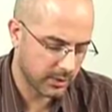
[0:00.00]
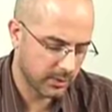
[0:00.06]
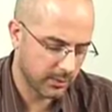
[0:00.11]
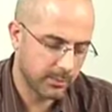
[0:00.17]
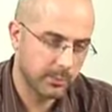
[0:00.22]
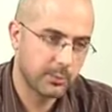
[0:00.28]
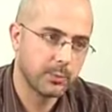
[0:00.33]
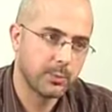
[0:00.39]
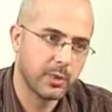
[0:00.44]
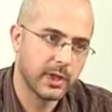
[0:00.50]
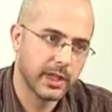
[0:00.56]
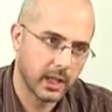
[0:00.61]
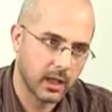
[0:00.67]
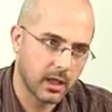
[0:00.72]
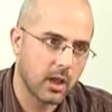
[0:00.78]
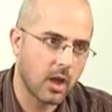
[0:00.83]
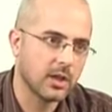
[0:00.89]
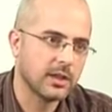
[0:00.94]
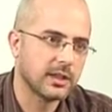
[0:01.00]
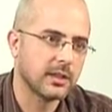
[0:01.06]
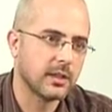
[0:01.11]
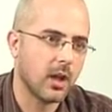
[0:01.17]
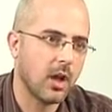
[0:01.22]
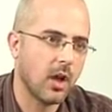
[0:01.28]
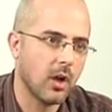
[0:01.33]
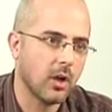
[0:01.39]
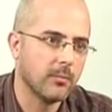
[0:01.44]
bring it closer
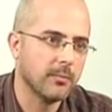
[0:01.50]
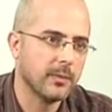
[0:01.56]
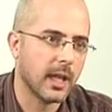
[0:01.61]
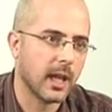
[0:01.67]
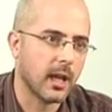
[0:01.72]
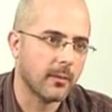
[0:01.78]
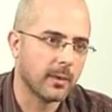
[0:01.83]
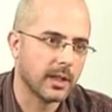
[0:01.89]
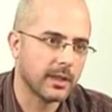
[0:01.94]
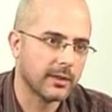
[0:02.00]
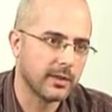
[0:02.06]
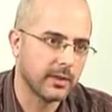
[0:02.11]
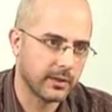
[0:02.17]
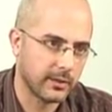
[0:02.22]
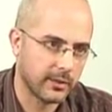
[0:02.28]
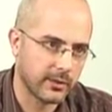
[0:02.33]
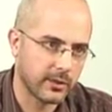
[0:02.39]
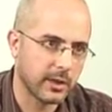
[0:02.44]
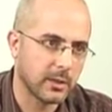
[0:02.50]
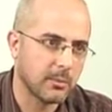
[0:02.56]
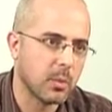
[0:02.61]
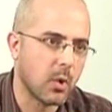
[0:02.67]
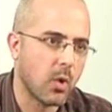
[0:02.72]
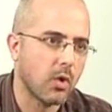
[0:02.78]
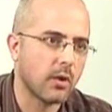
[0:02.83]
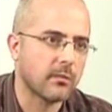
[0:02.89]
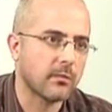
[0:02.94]
to home now because this is an
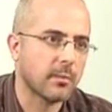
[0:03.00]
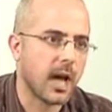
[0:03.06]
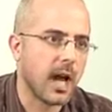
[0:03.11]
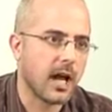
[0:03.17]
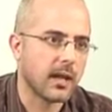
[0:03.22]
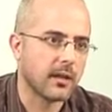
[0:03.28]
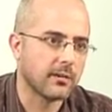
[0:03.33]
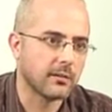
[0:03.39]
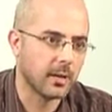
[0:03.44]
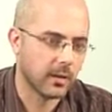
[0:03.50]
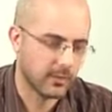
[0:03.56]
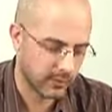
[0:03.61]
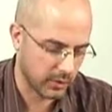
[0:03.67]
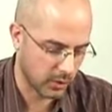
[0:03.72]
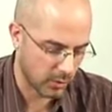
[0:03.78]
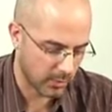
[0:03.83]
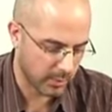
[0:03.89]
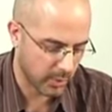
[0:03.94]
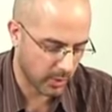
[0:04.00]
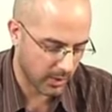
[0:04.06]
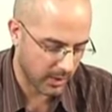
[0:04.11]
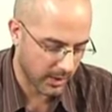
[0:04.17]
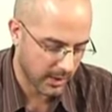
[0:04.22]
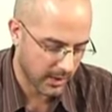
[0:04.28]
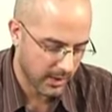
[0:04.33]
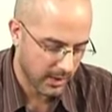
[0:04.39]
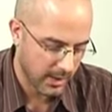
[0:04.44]
important part of, of your
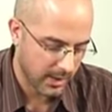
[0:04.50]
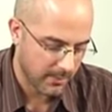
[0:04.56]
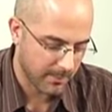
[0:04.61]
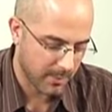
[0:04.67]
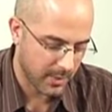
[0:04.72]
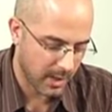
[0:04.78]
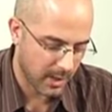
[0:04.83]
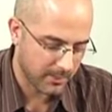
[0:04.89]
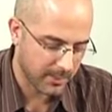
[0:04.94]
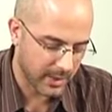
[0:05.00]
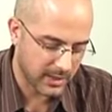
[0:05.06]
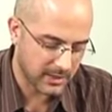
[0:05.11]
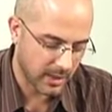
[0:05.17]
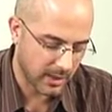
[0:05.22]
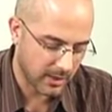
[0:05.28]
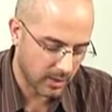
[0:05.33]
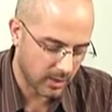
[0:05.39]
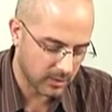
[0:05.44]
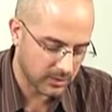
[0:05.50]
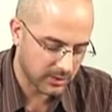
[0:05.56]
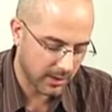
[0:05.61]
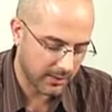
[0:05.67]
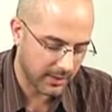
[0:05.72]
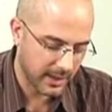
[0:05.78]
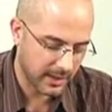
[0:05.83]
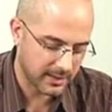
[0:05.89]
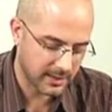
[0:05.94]
book. But because I
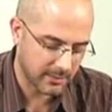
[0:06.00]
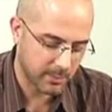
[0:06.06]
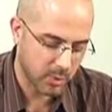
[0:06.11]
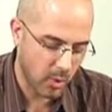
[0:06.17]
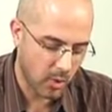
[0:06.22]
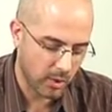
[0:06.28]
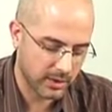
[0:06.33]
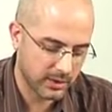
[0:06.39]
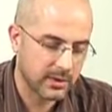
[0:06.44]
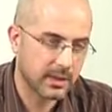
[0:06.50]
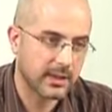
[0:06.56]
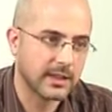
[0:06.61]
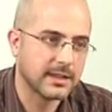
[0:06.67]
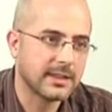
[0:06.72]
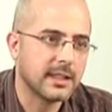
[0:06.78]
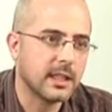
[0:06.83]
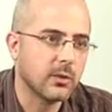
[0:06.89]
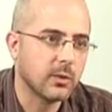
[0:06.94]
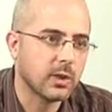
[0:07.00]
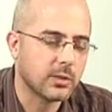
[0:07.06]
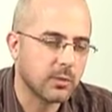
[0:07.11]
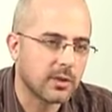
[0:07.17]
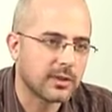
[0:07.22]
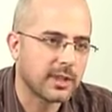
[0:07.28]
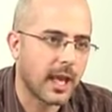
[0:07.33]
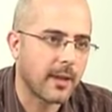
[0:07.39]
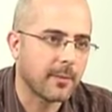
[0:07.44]
also think it's important to
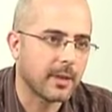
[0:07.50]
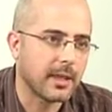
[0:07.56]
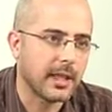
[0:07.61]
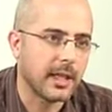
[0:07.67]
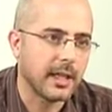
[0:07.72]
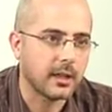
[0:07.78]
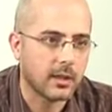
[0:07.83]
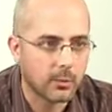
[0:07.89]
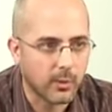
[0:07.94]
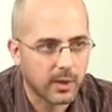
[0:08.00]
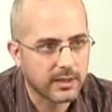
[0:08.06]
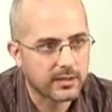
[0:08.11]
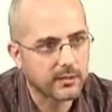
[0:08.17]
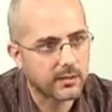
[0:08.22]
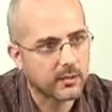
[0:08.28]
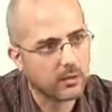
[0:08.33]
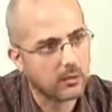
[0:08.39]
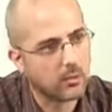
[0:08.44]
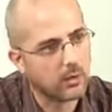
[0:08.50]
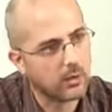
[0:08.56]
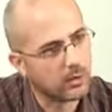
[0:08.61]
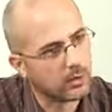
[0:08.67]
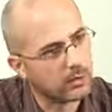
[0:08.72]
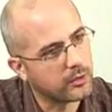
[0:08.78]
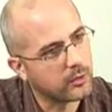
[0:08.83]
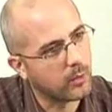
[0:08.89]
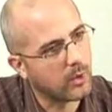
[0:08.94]
distinguish what's happening in the rest of the
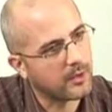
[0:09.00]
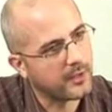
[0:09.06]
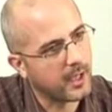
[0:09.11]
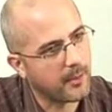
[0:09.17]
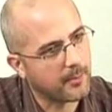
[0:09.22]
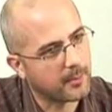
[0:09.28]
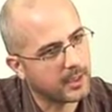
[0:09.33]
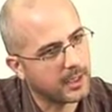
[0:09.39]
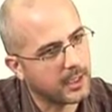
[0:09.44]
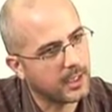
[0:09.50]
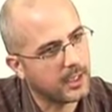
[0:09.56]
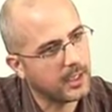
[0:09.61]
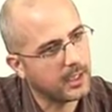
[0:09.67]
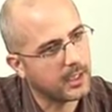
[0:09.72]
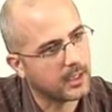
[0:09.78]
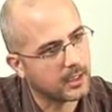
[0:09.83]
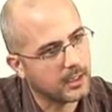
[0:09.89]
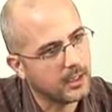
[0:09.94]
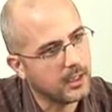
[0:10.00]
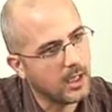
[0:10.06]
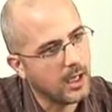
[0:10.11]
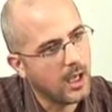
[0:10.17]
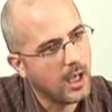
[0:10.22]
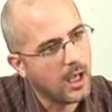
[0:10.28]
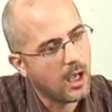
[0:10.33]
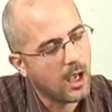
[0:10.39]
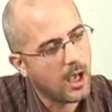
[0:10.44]
world to what's happening here.
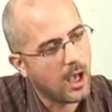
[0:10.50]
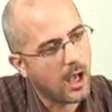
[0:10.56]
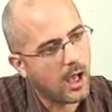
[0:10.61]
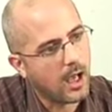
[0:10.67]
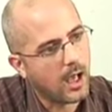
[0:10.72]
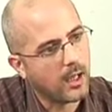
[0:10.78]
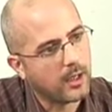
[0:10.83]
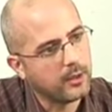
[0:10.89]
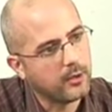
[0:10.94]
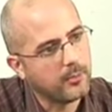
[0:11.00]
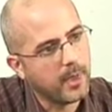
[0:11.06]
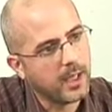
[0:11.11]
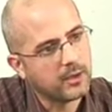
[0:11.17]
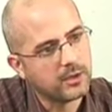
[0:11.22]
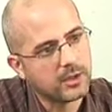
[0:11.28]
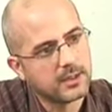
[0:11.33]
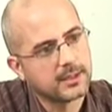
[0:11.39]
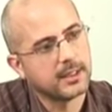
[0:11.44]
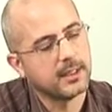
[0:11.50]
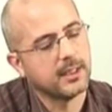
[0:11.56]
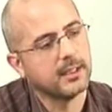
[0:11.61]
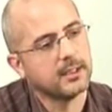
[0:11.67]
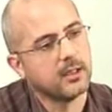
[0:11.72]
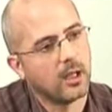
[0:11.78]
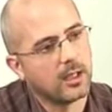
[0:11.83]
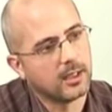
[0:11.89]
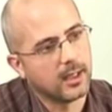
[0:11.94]
Uh, you mentioned
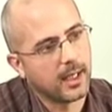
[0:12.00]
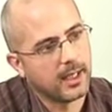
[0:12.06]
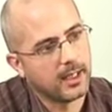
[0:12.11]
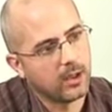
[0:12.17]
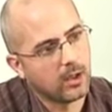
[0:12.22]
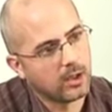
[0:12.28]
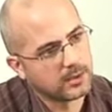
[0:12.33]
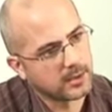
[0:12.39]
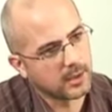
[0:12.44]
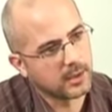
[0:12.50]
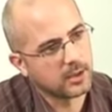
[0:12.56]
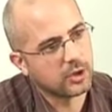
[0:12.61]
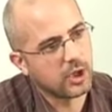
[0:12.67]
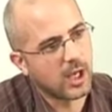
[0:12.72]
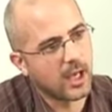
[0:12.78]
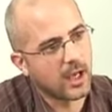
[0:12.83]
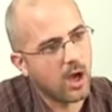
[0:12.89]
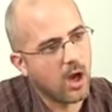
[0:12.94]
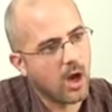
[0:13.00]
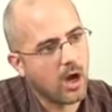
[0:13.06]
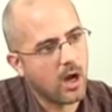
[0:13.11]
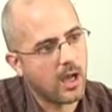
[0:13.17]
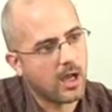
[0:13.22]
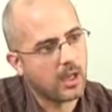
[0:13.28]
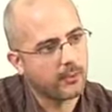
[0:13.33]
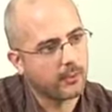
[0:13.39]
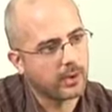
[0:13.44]
cities like Lagos and
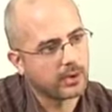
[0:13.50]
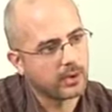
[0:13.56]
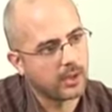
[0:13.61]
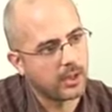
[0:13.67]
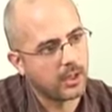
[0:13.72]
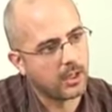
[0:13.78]
Shanghai, which